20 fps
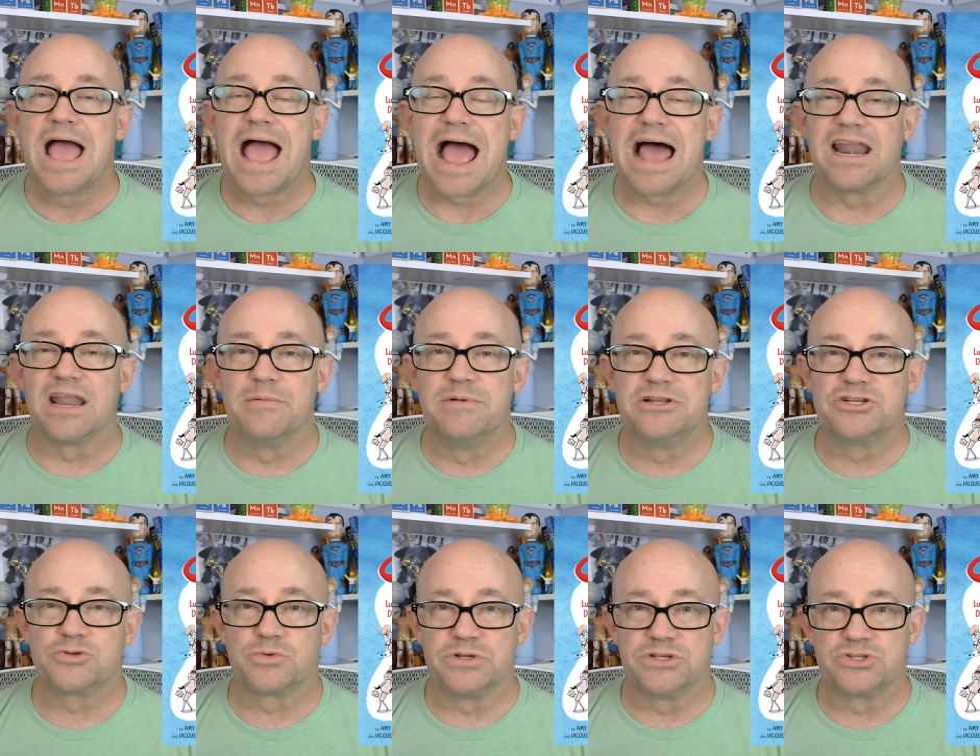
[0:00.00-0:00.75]

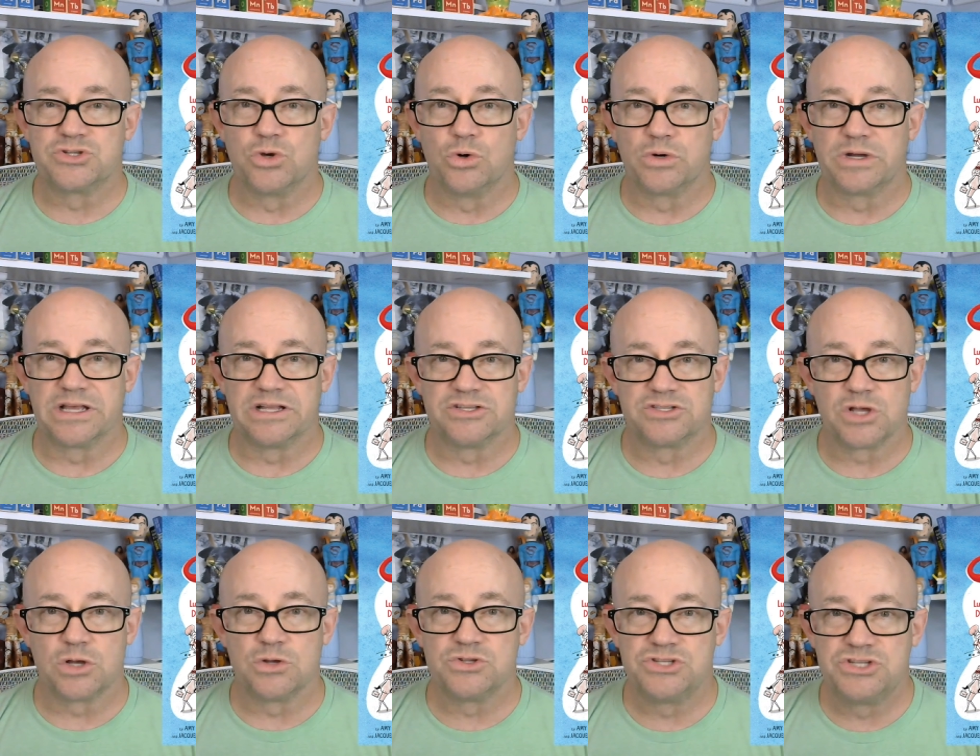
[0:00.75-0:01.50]
elementary school kids,
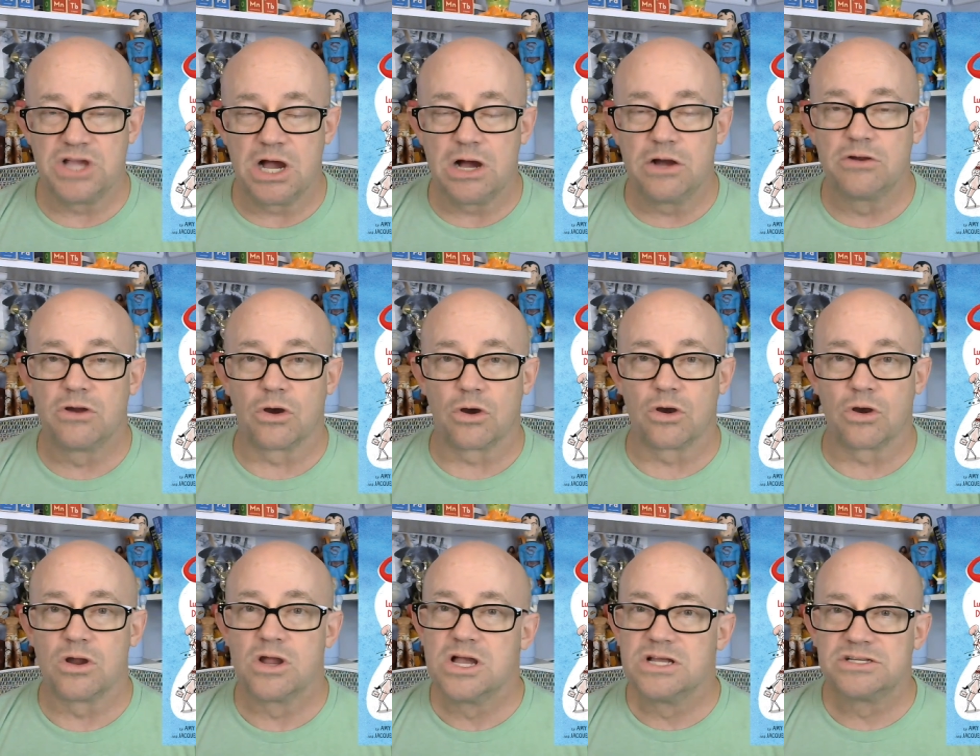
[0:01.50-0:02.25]
those
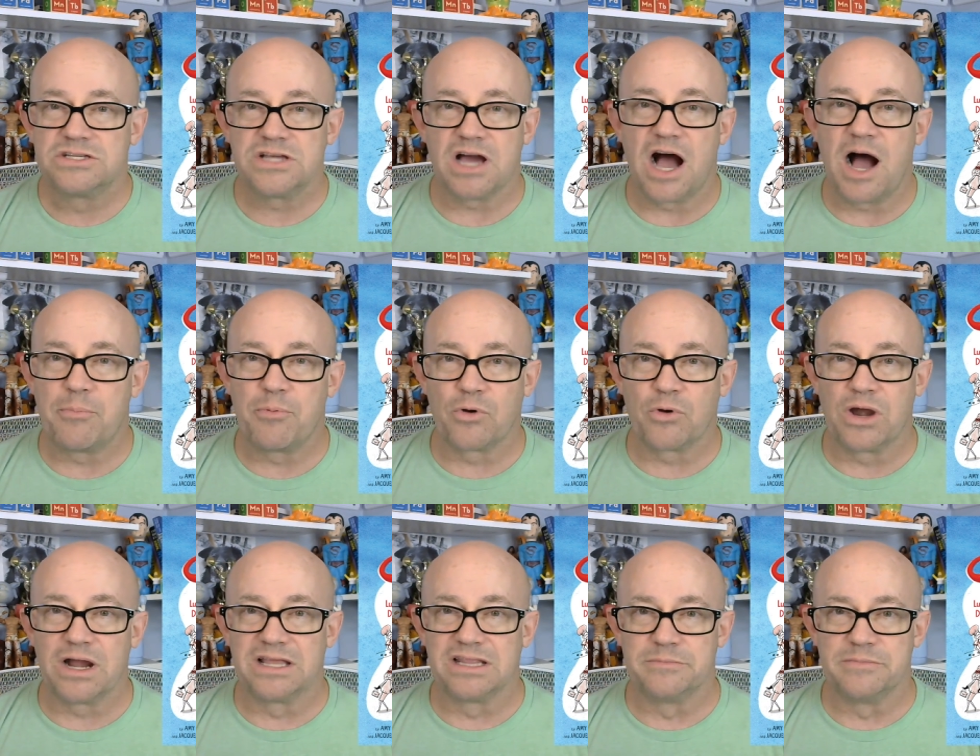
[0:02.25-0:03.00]
younger to
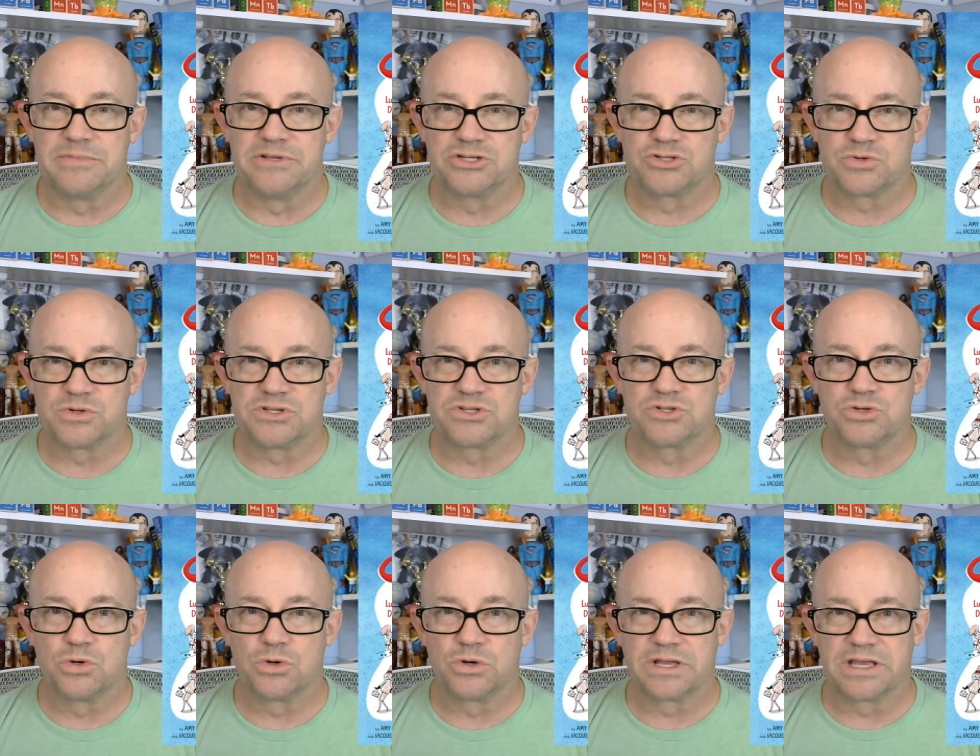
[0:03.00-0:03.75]
upper elementary
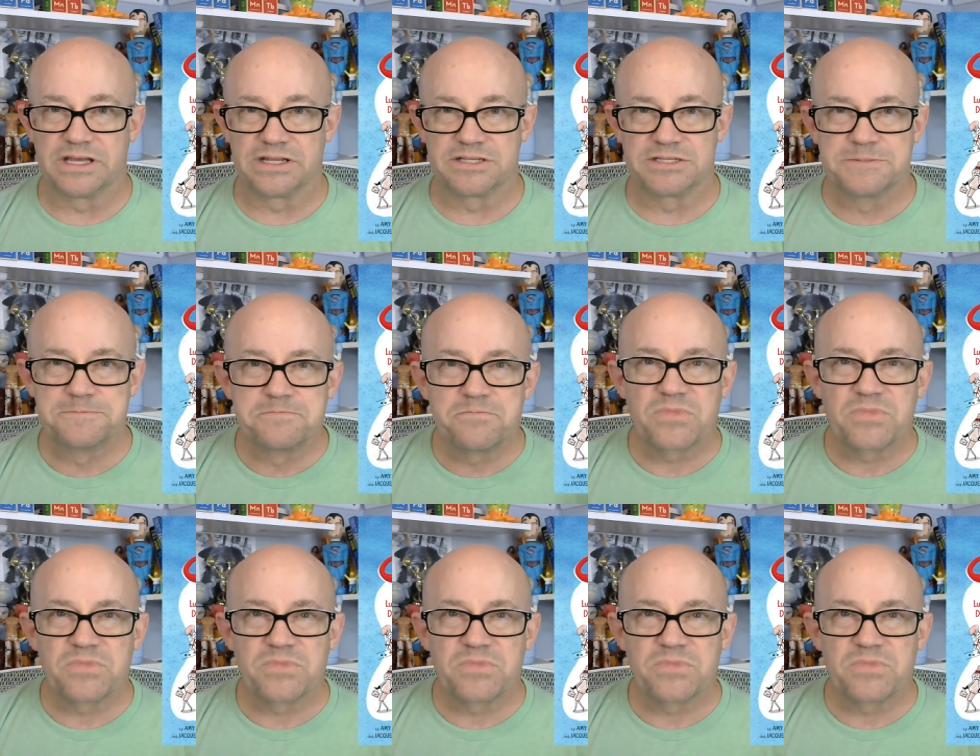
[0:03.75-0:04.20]
school kids.